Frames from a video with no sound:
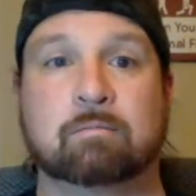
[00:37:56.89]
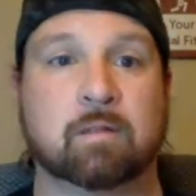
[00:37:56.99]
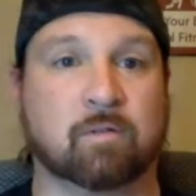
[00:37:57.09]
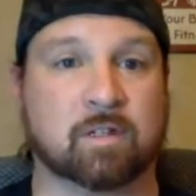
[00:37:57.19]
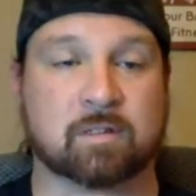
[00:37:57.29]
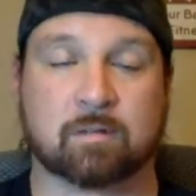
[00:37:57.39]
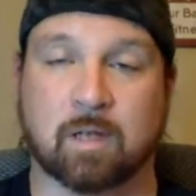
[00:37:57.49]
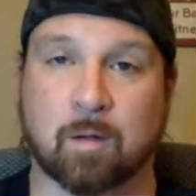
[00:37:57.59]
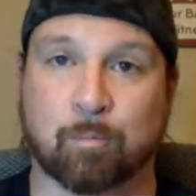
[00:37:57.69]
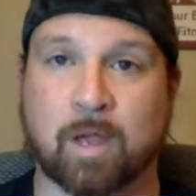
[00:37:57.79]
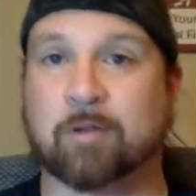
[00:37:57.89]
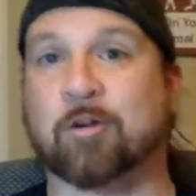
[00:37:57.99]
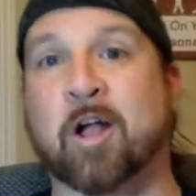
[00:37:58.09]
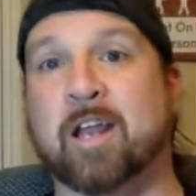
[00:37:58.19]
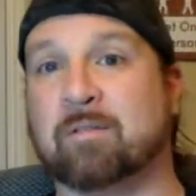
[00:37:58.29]
If it's a bike
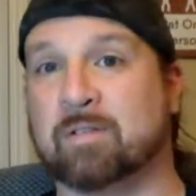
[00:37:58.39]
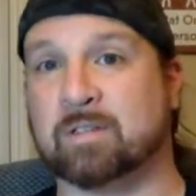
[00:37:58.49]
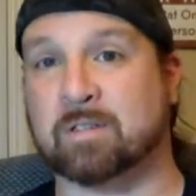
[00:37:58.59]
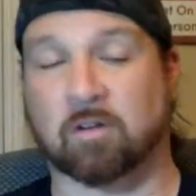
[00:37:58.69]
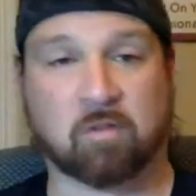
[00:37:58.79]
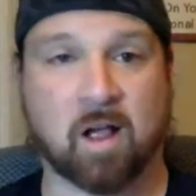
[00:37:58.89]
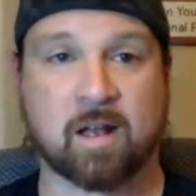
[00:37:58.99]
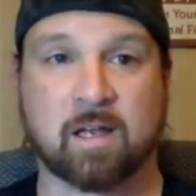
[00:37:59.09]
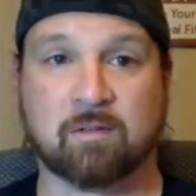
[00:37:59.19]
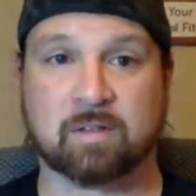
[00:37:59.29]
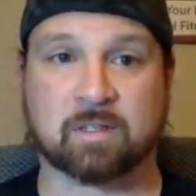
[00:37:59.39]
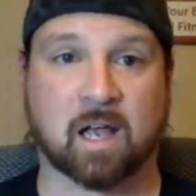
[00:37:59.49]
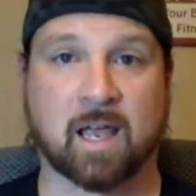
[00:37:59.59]
ride, if it's a run, if it's a